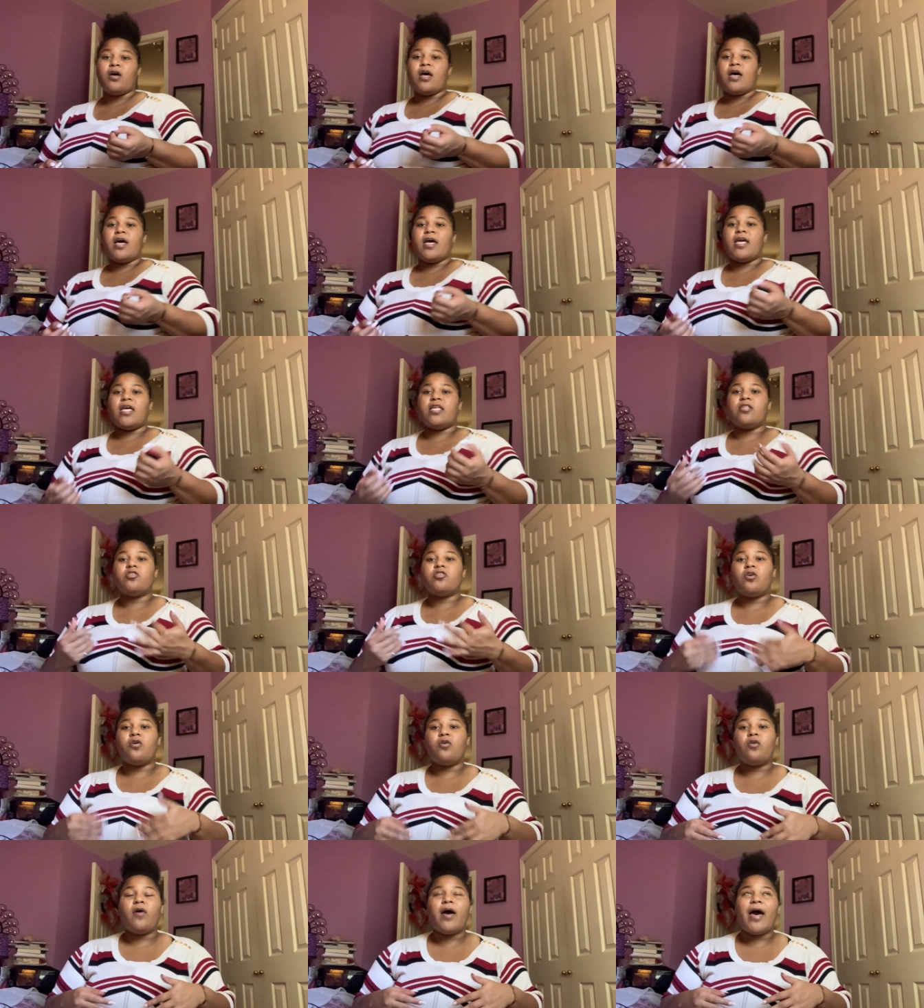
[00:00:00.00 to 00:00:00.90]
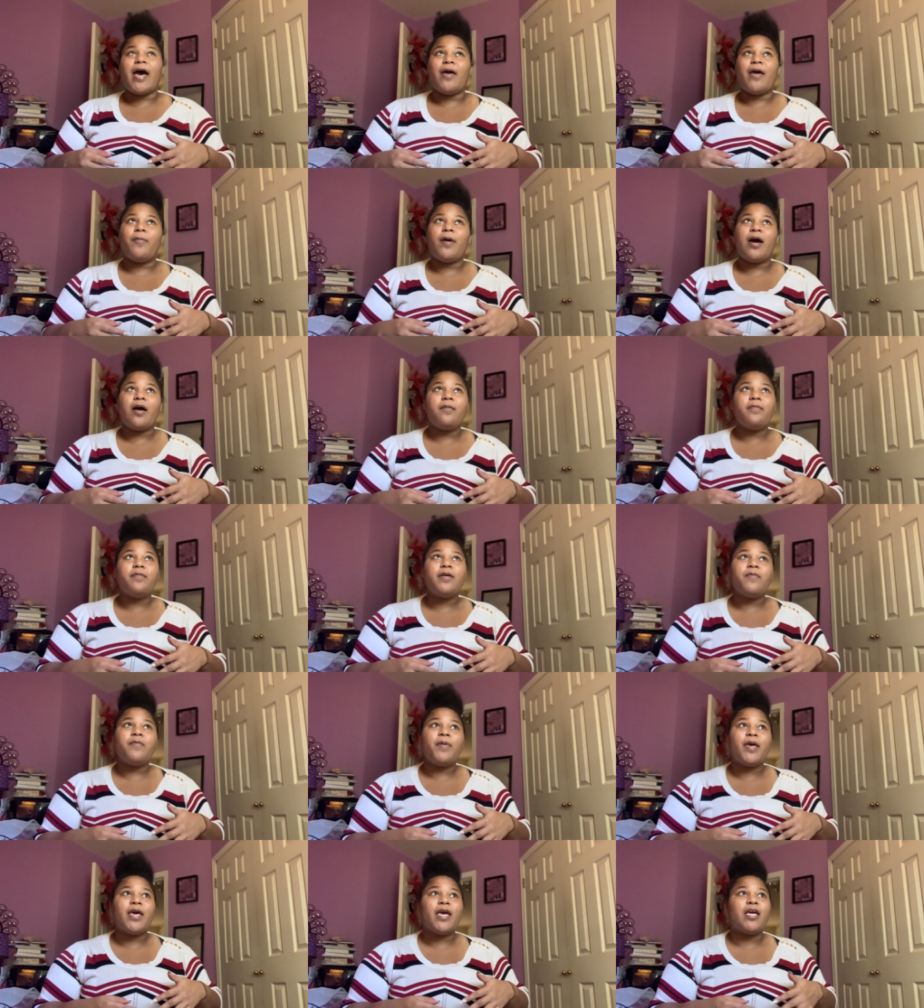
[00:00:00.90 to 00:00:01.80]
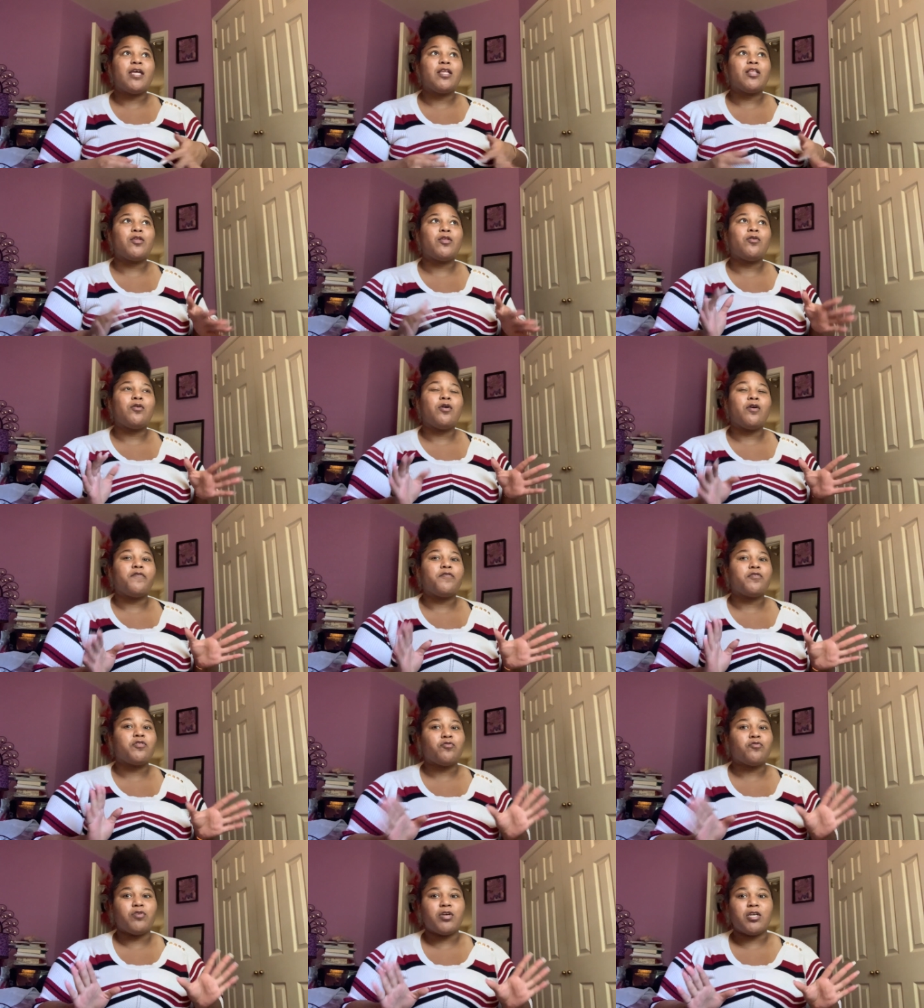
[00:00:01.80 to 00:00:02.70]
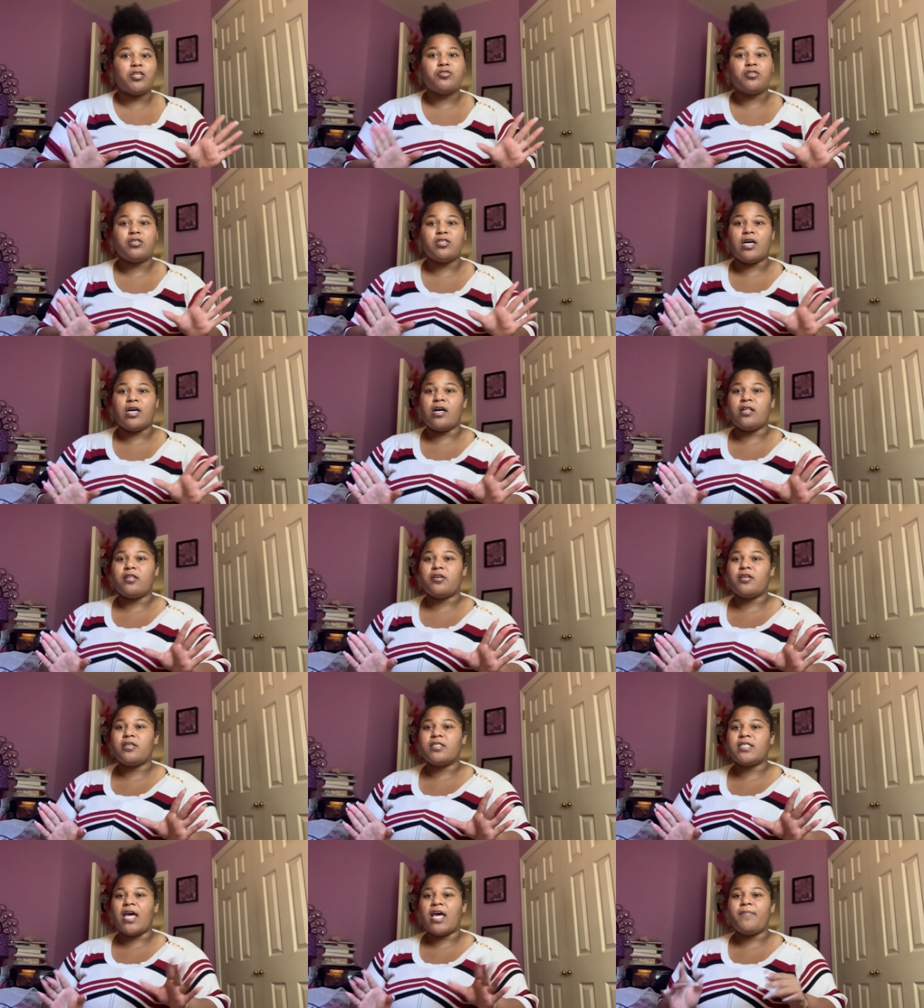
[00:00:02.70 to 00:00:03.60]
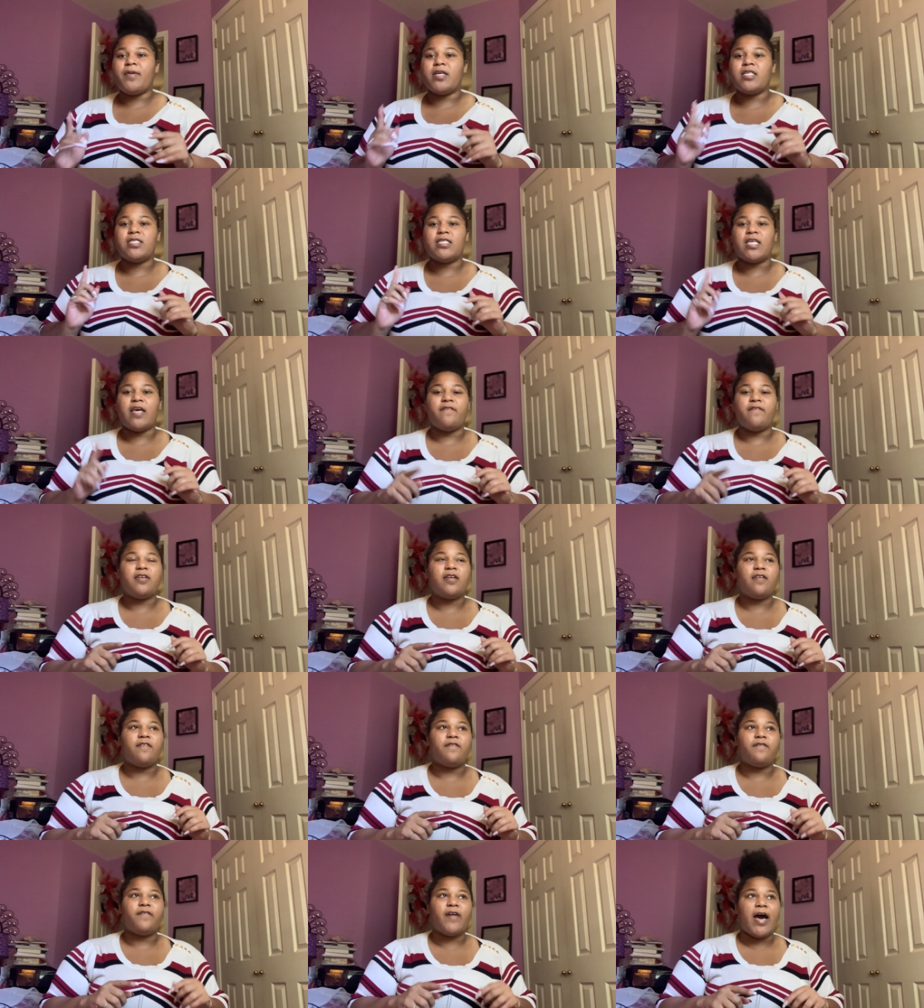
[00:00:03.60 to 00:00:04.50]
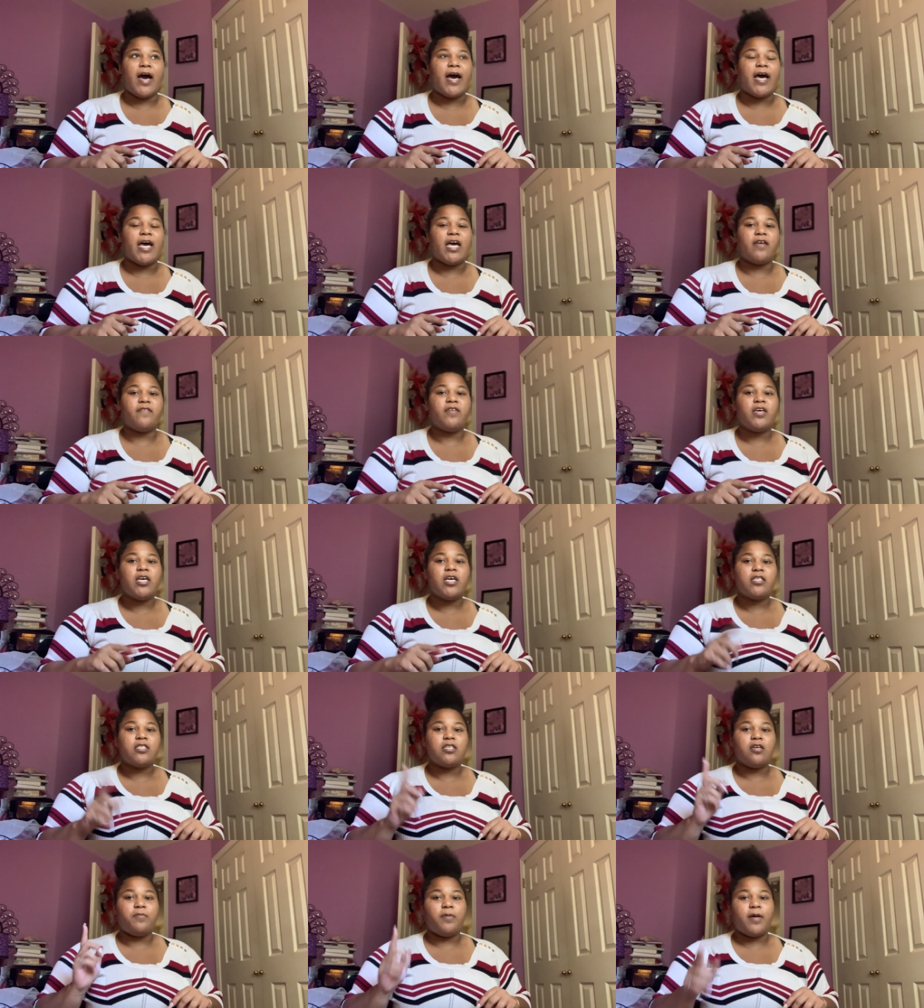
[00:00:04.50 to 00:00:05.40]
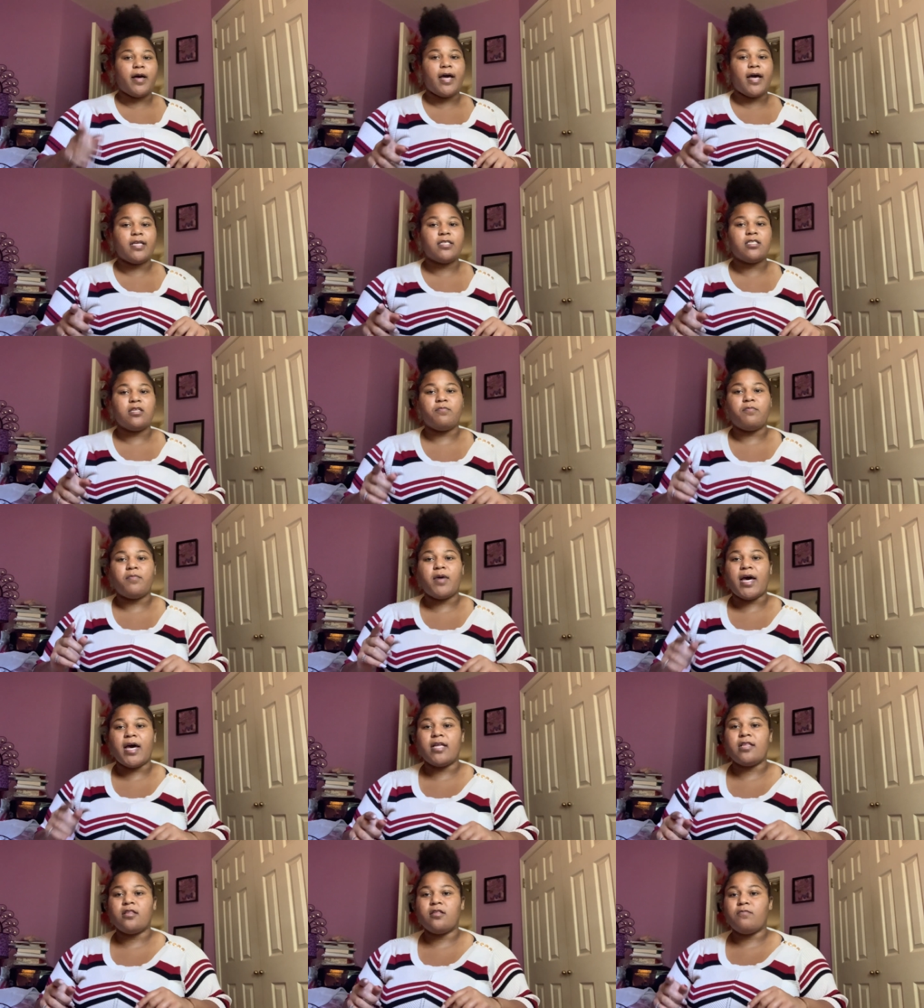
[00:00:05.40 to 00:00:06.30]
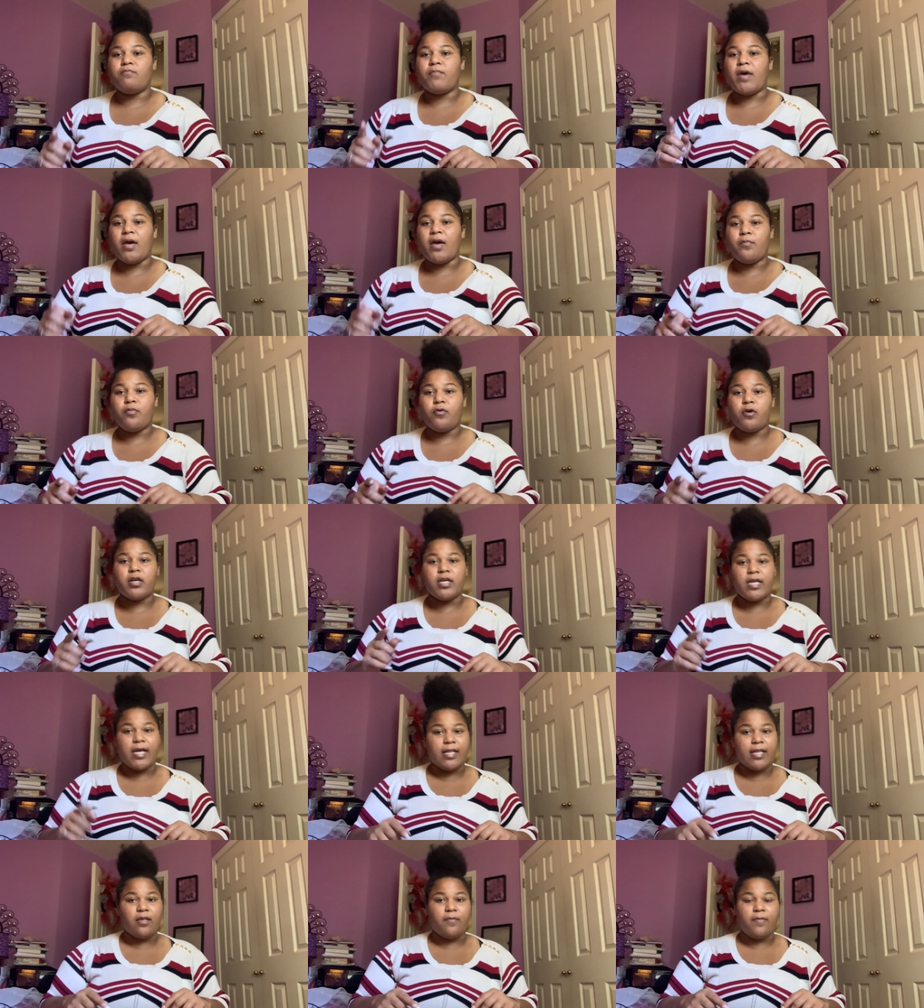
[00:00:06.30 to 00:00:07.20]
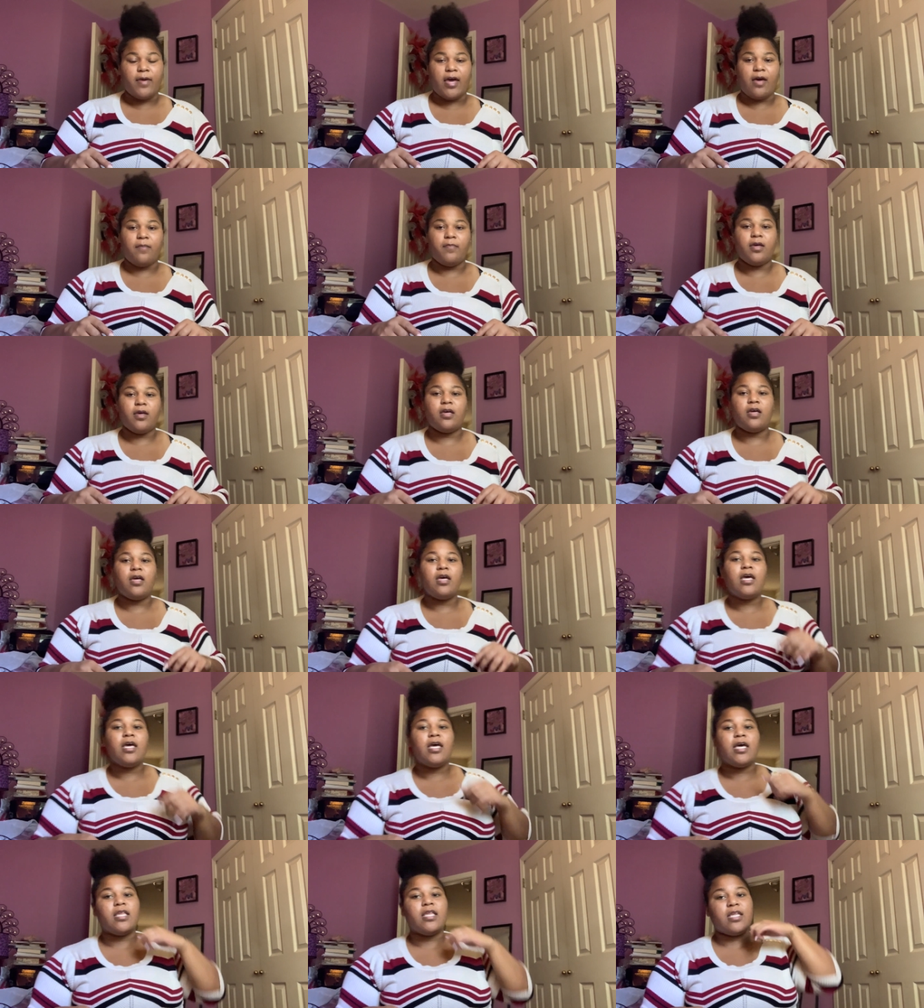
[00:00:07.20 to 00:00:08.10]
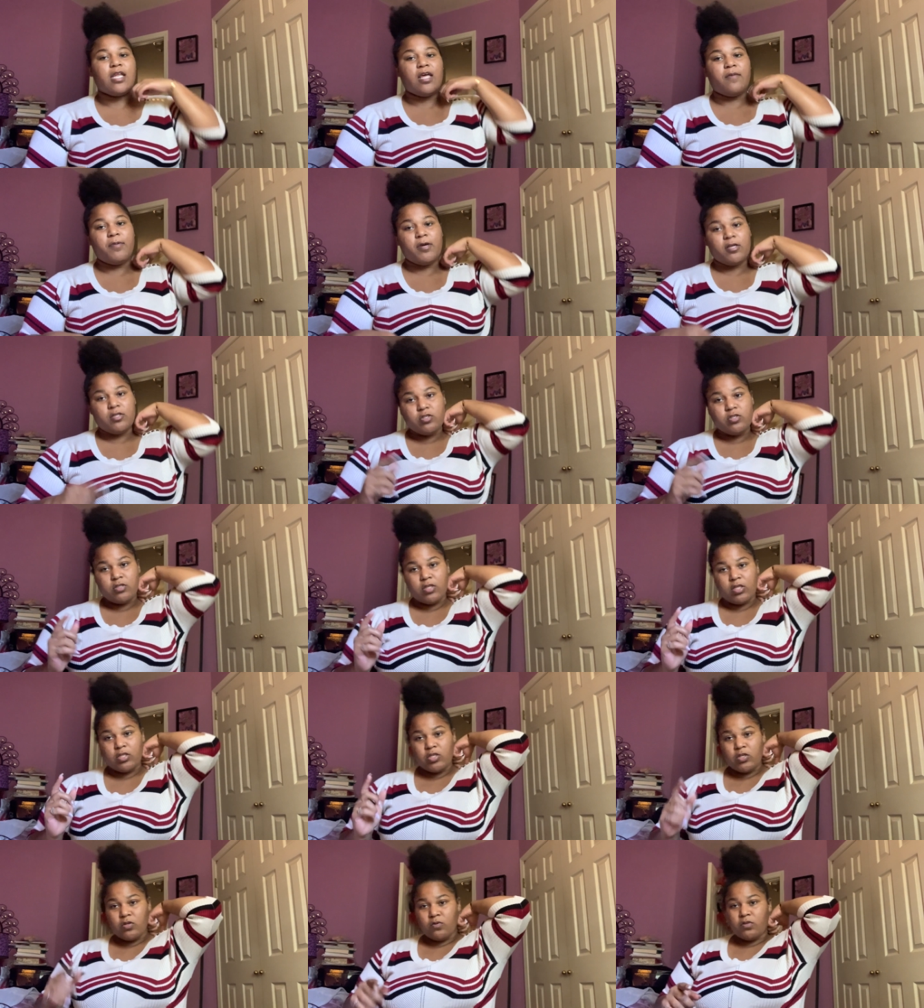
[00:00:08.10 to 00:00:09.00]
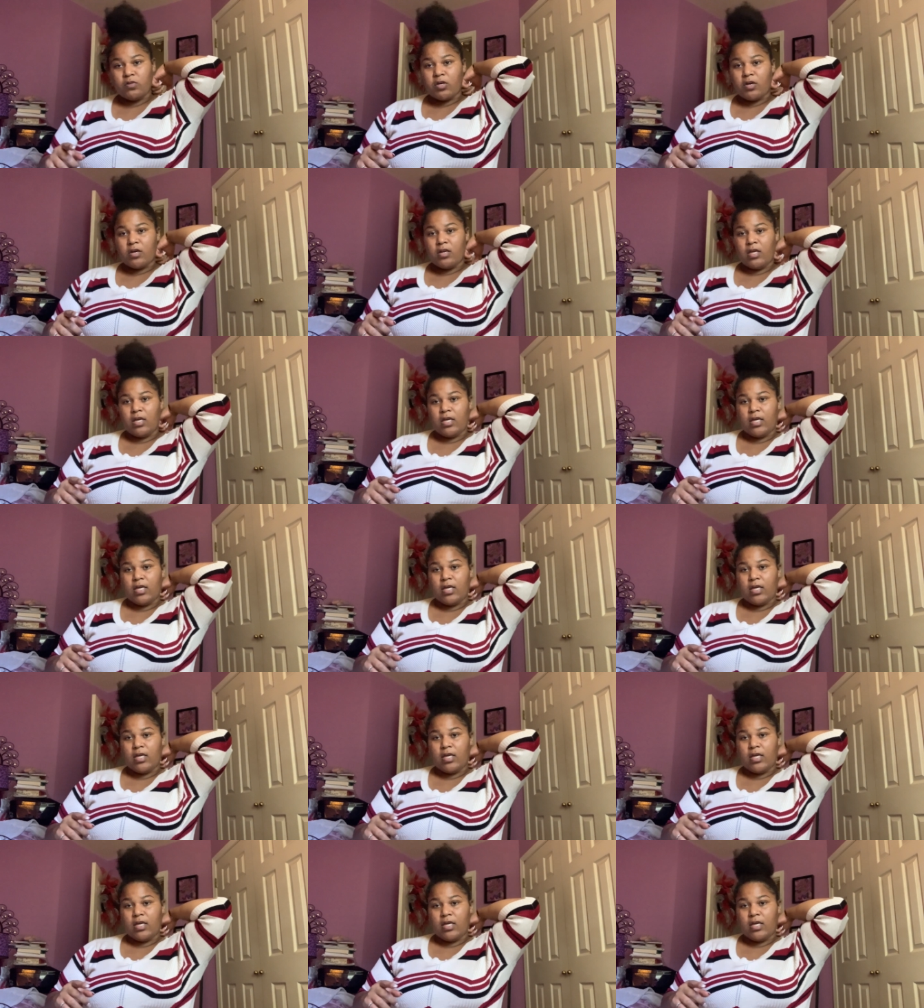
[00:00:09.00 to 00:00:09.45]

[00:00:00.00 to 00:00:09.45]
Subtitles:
in total, I probably paid a little over $300. I paid $75 to apply to my board in Alabama, and then I paid the $230